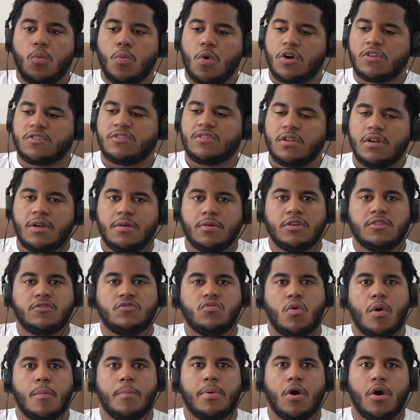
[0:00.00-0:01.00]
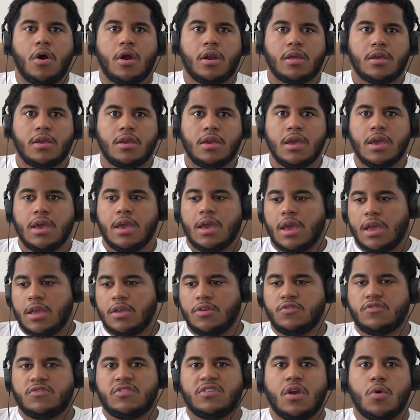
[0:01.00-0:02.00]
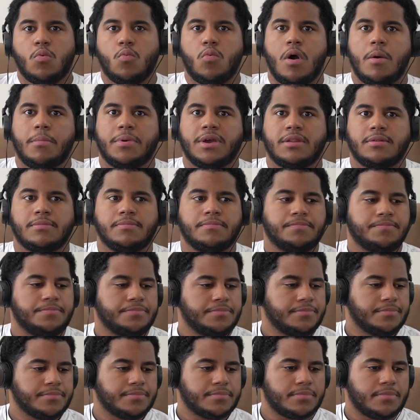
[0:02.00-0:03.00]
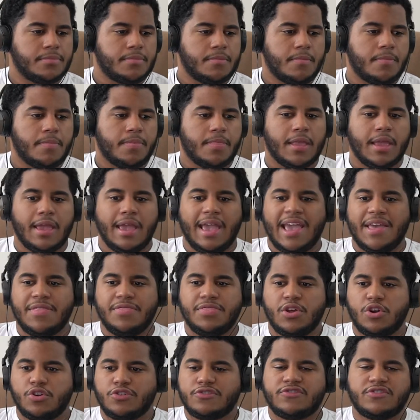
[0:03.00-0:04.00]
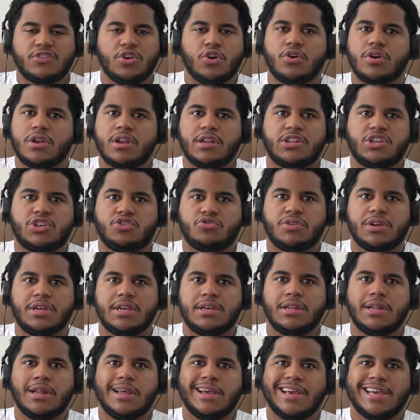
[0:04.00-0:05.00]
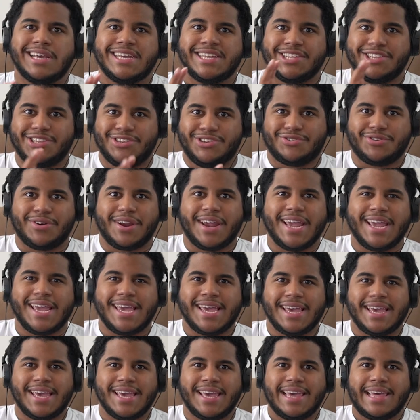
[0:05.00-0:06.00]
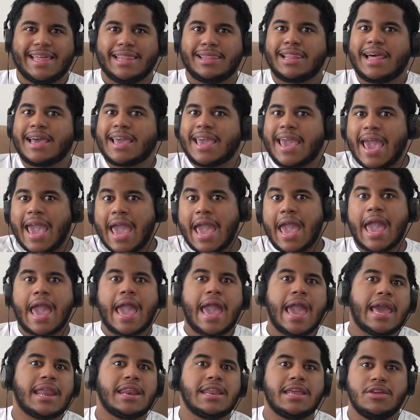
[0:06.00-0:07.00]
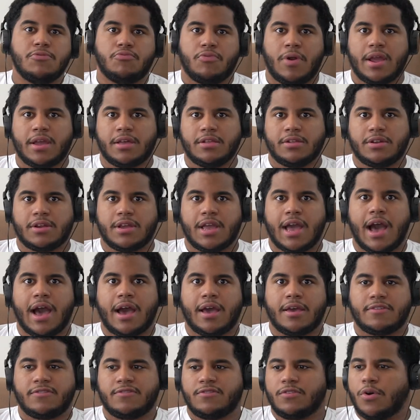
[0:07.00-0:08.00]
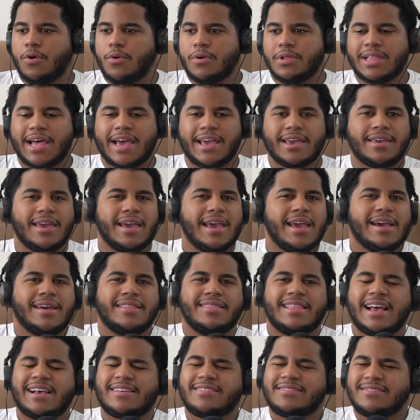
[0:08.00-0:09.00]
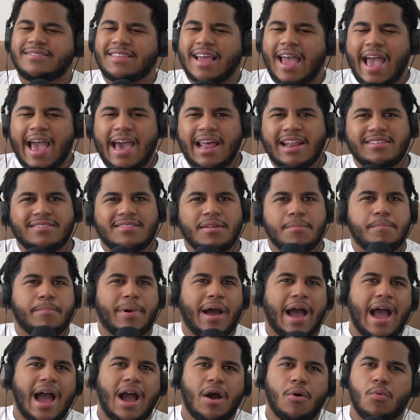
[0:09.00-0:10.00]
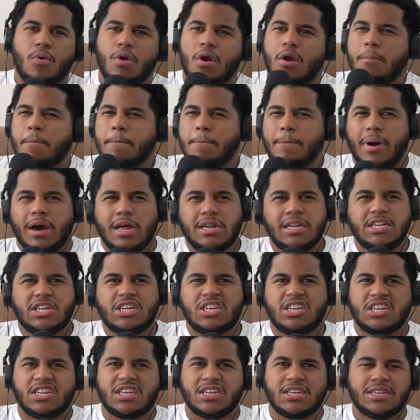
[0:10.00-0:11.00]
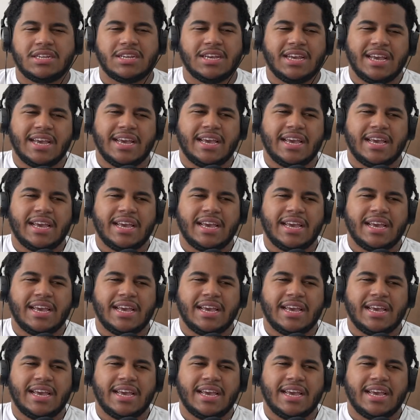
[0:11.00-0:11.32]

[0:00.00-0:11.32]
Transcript: walks into a party and you see a woman, and they're still going to treat Drake like any regular guy. So, like, that status and power and money shit,